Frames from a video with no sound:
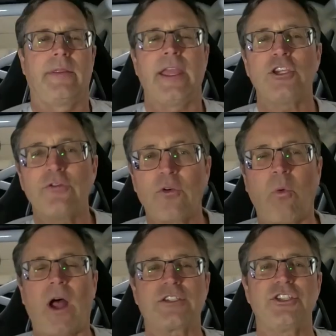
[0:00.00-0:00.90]
thank you for
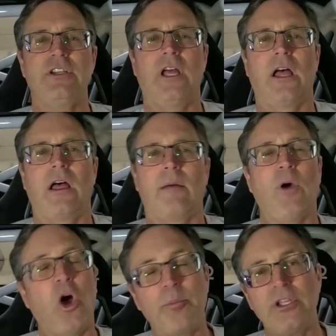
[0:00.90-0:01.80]
watching.
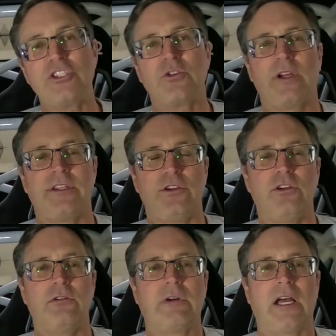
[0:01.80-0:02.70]
Hope you enjoyed the
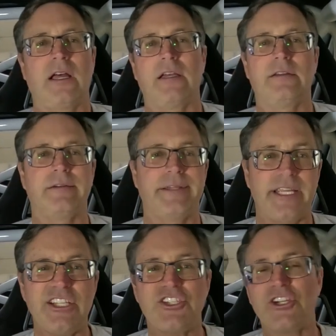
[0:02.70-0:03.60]
new
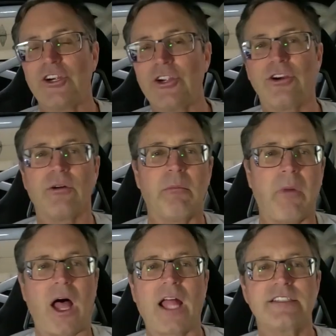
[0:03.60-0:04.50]
interior
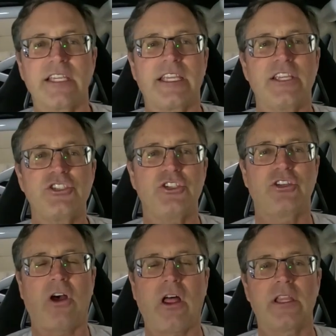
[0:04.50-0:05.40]
mods, I guess
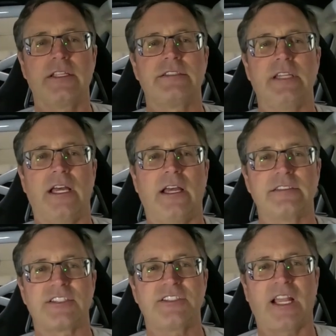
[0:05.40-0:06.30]
you'd call it.
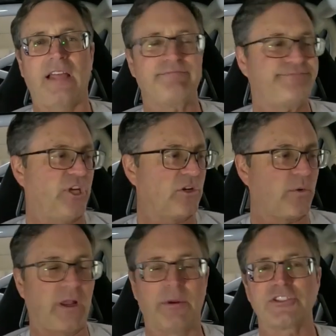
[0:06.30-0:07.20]
As I said, I don't know
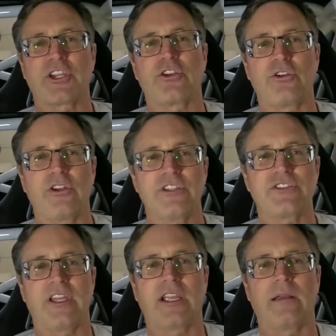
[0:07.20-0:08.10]
what else I can do to this
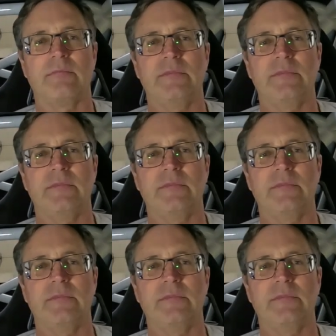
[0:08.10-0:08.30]
thing.